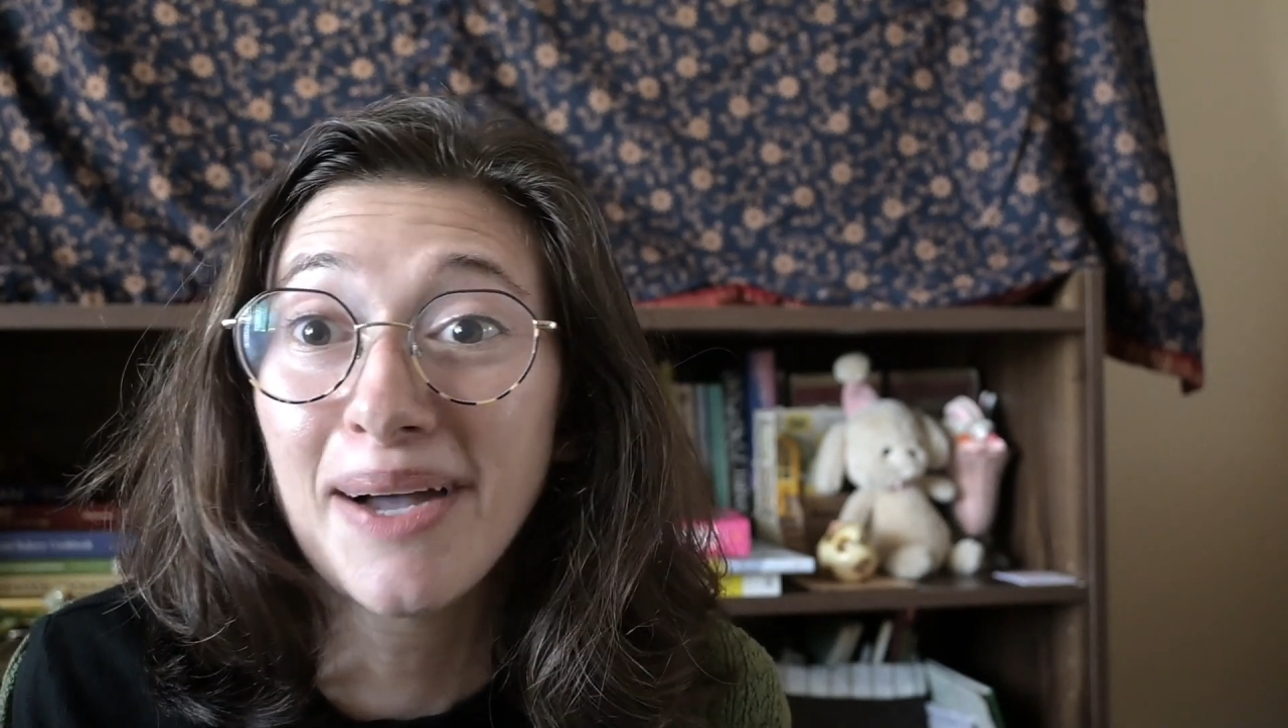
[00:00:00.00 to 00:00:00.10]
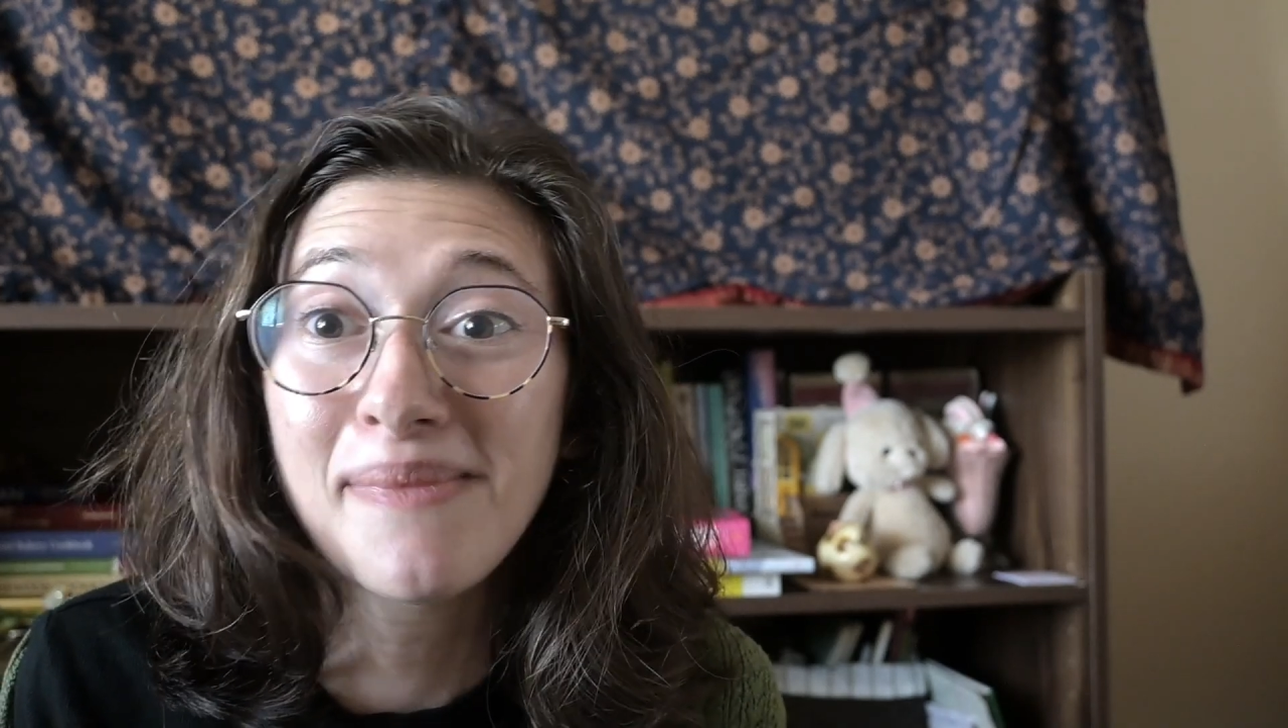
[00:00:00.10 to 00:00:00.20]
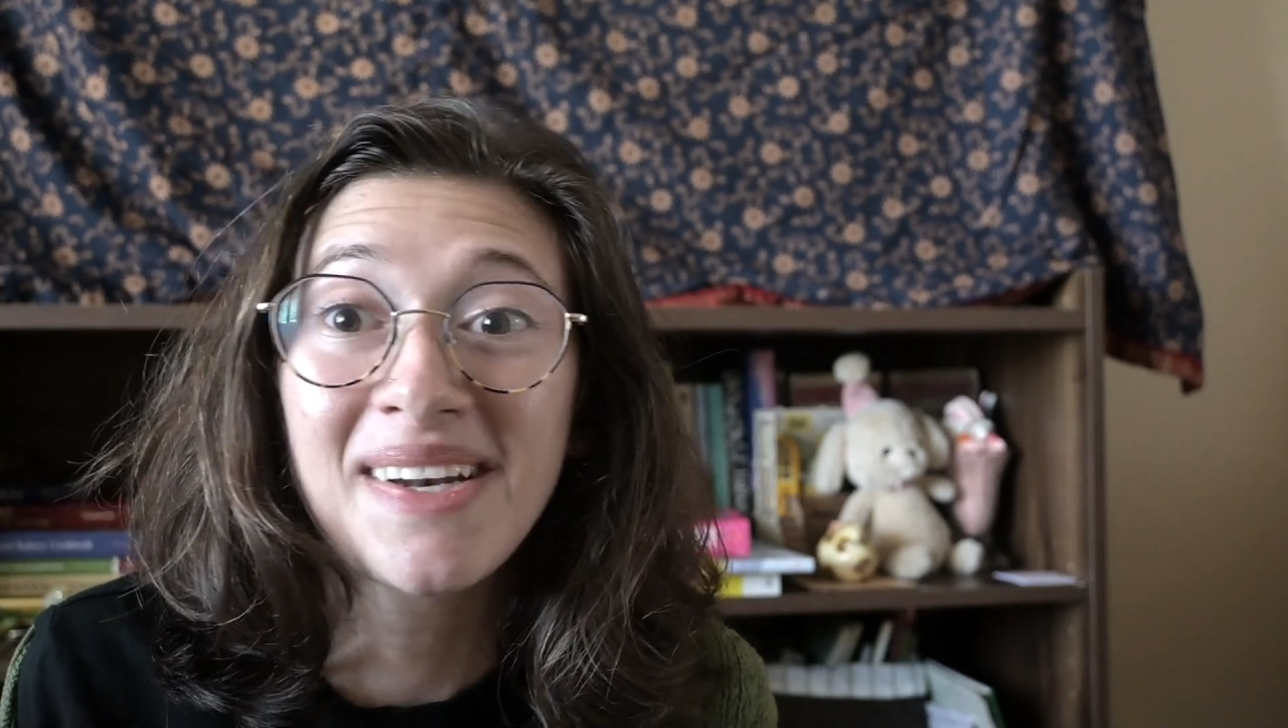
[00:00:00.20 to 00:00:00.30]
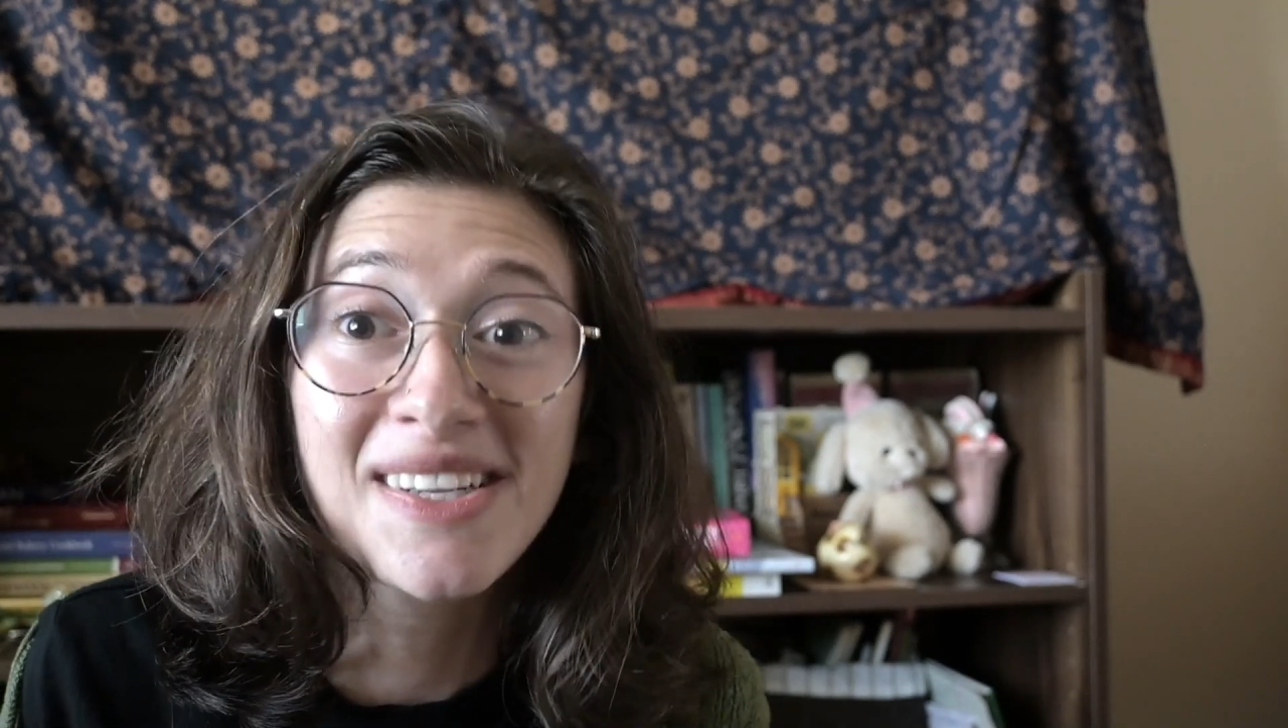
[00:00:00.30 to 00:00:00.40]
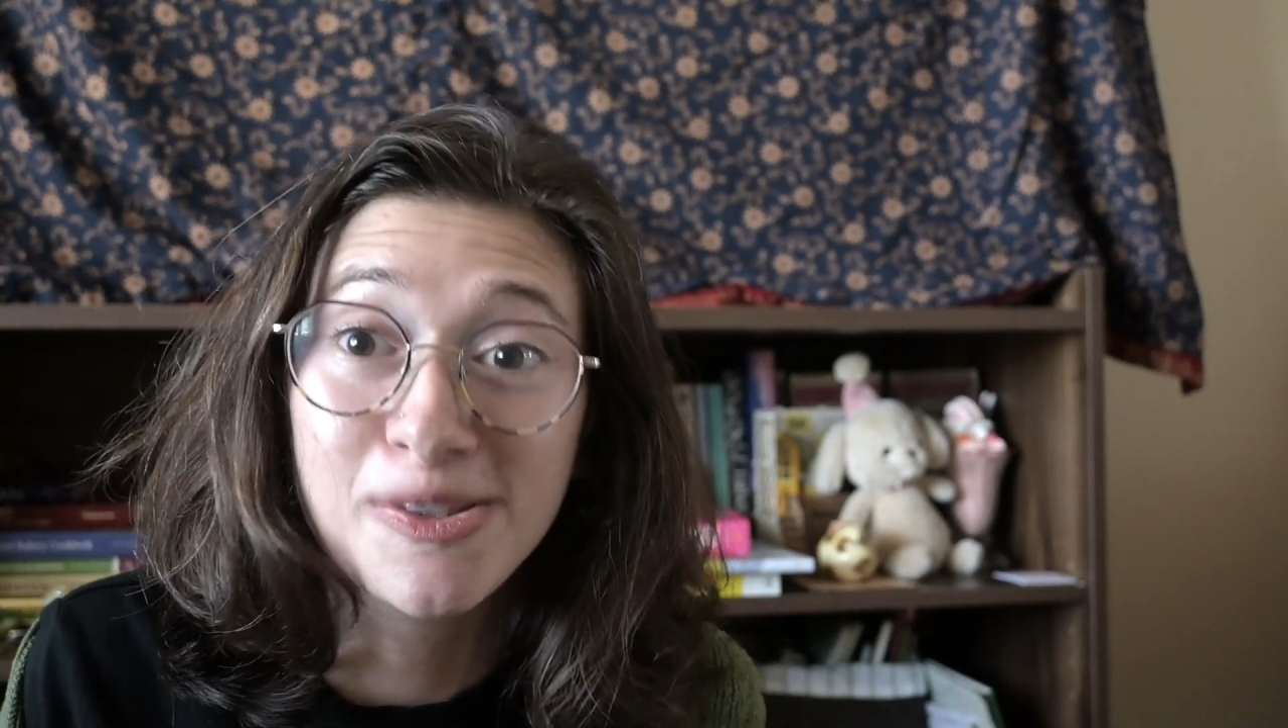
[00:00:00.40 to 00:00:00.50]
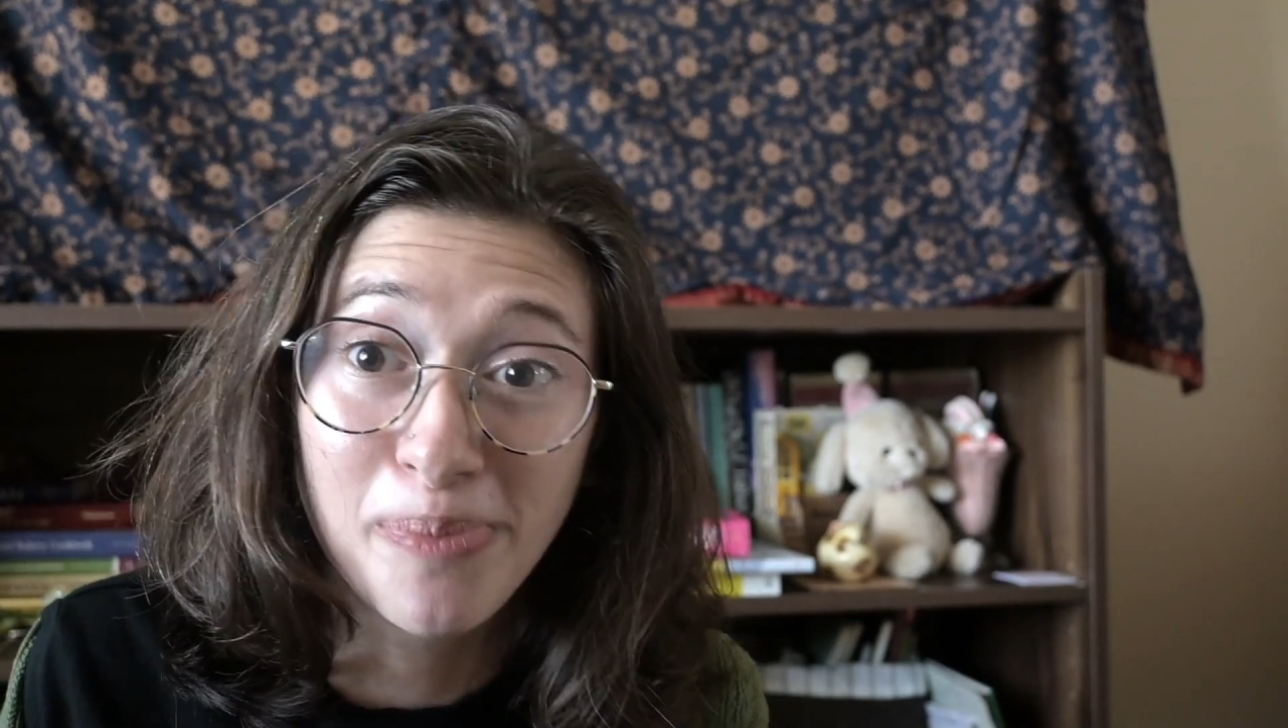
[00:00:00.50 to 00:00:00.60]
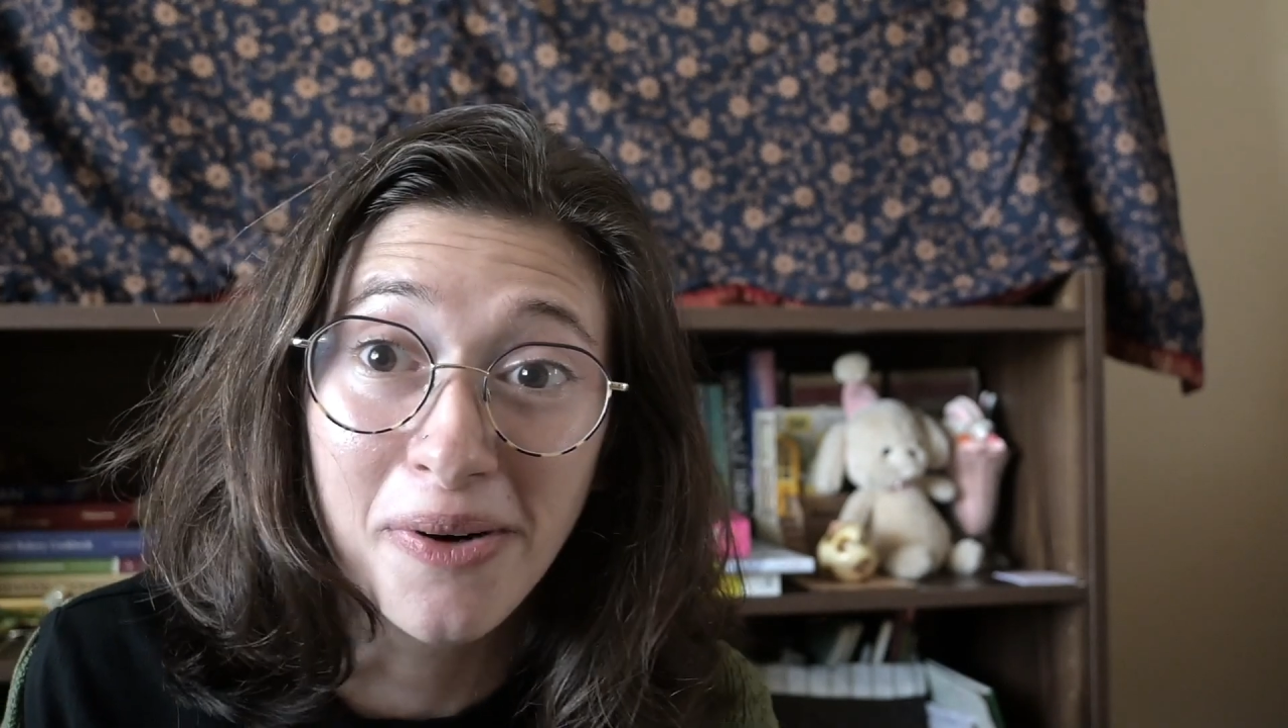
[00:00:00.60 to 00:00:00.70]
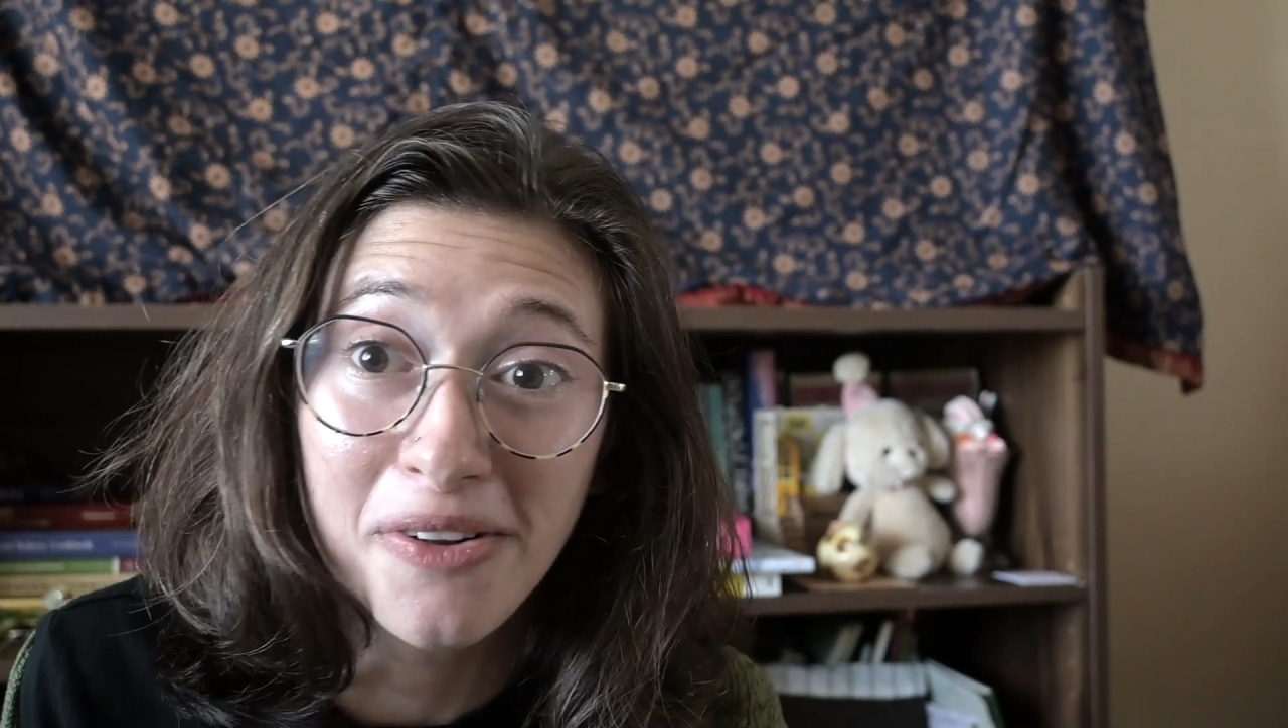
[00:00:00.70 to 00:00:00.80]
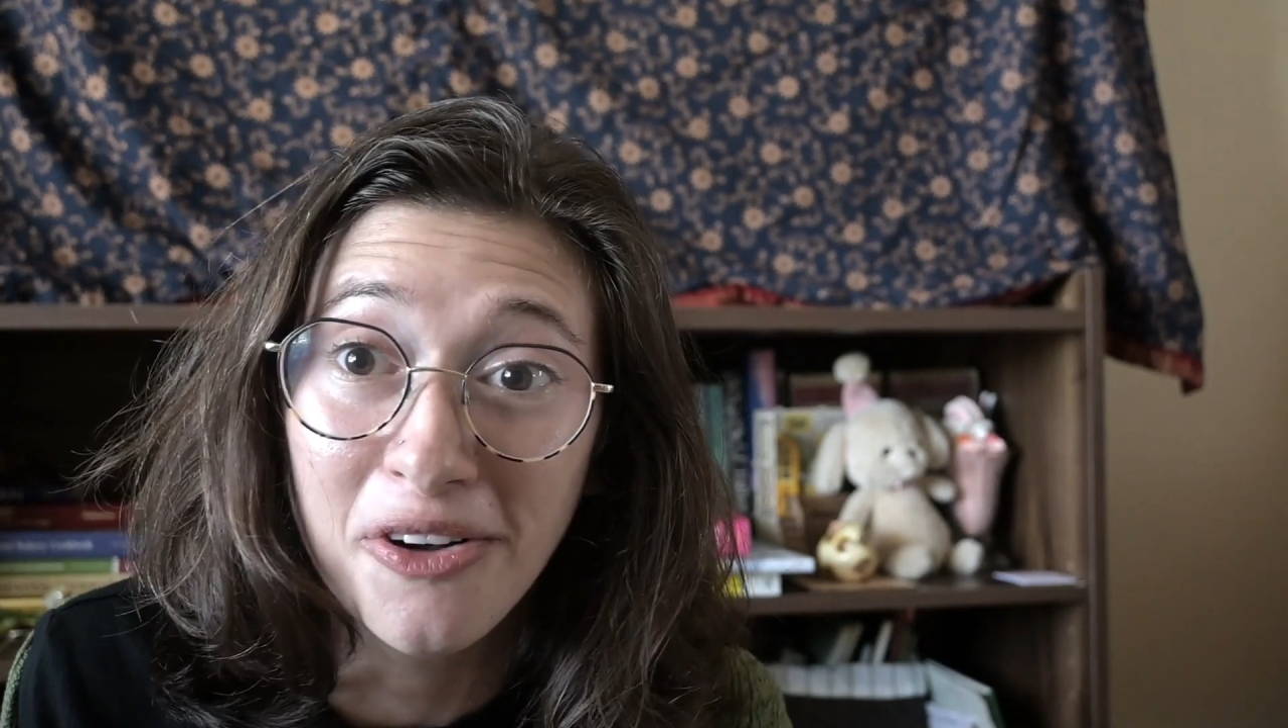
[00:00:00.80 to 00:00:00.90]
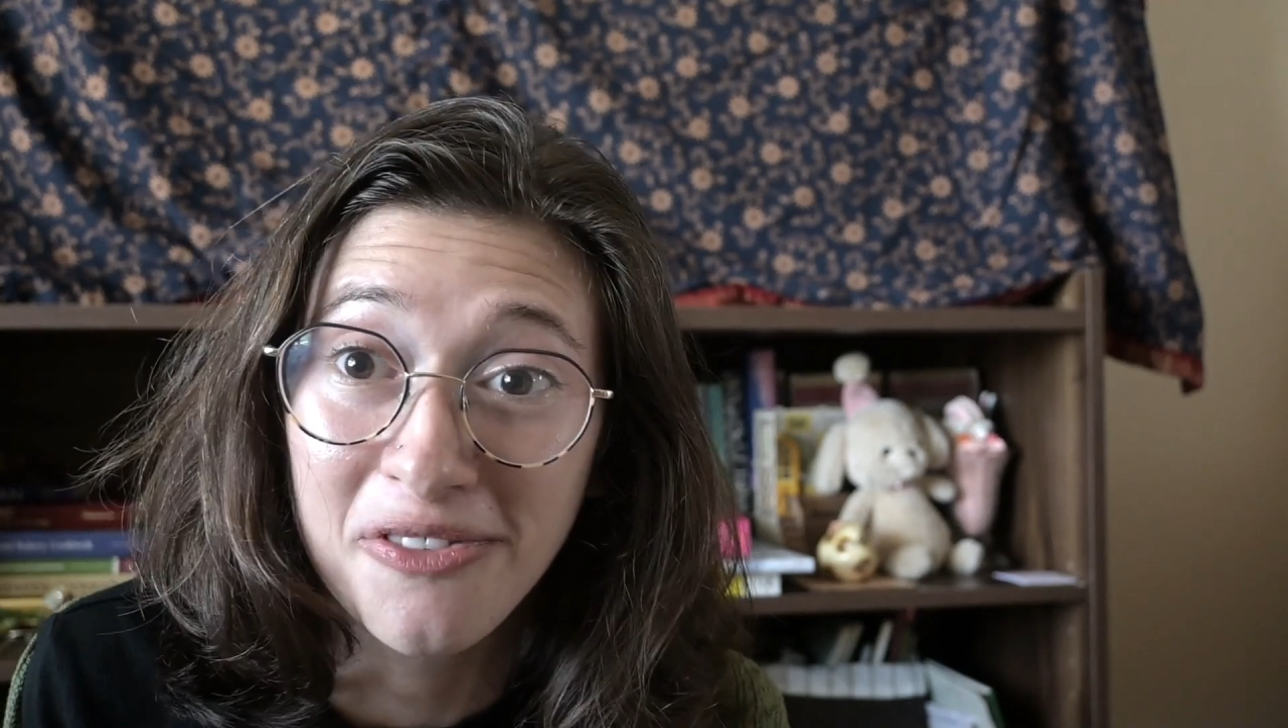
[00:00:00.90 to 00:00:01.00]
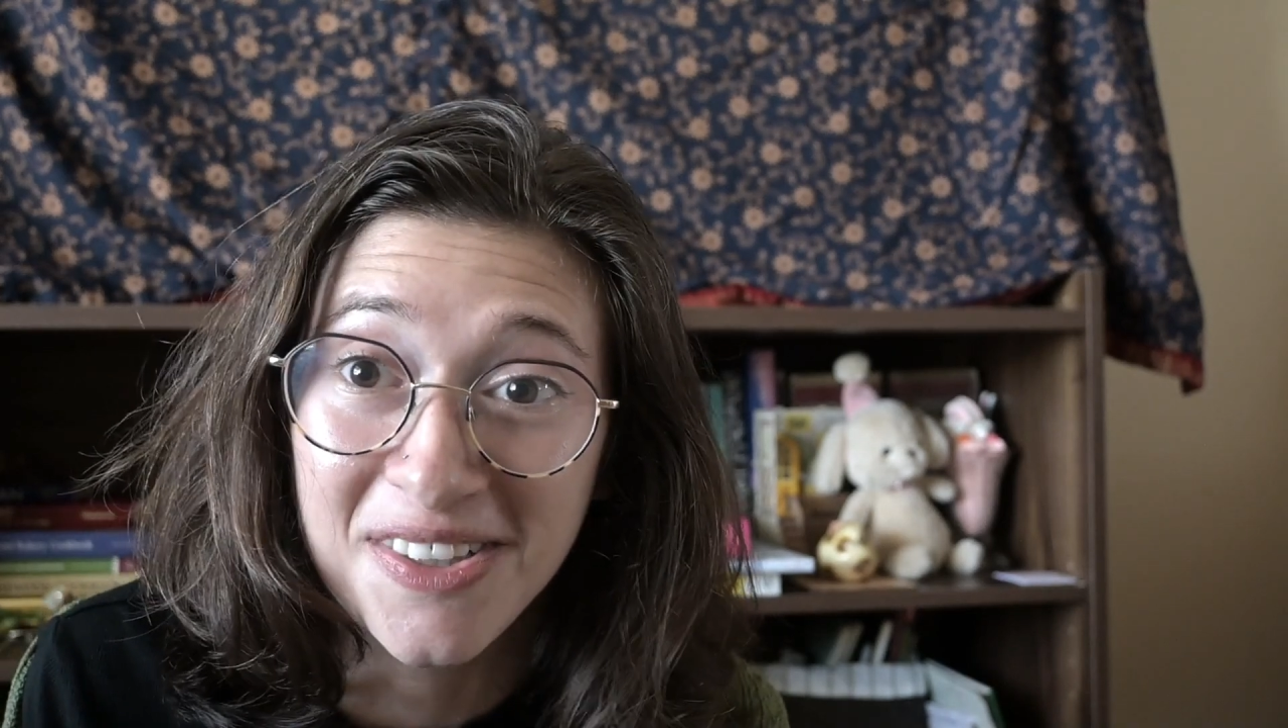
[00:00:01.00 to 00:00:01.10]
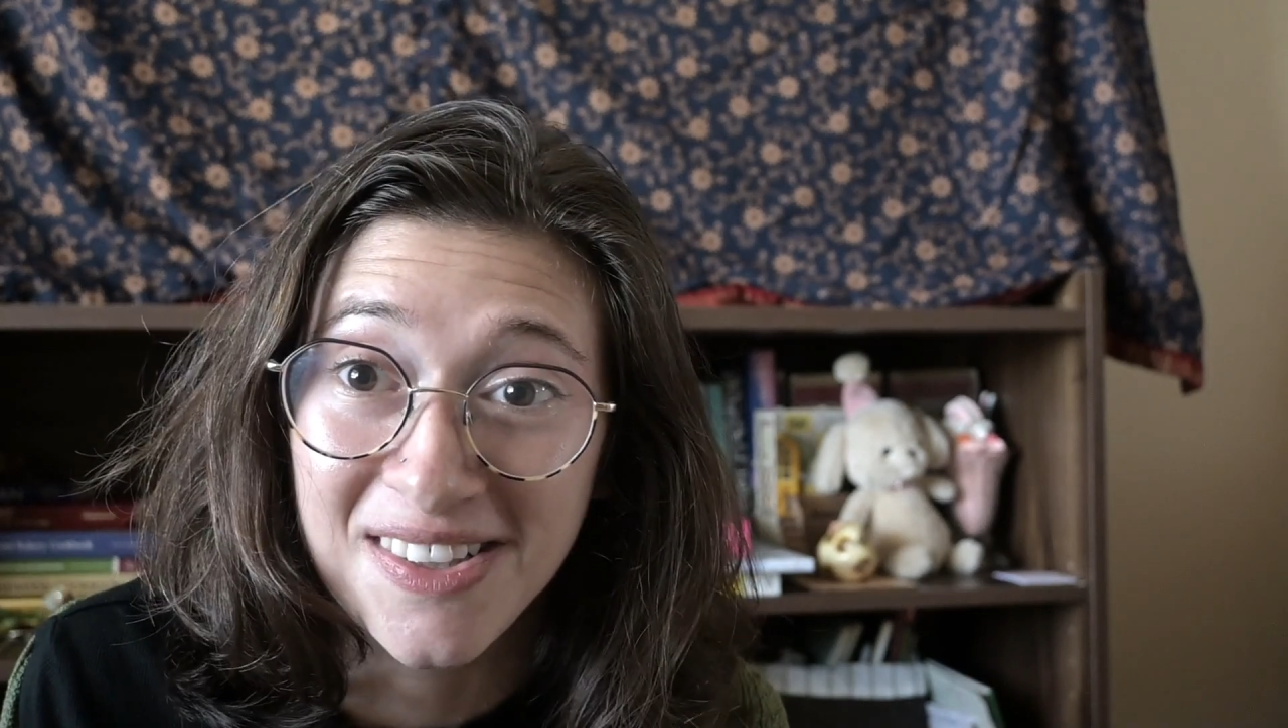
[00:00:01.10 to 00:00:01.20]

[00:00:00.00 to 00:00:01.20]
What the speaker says: I might need to pull over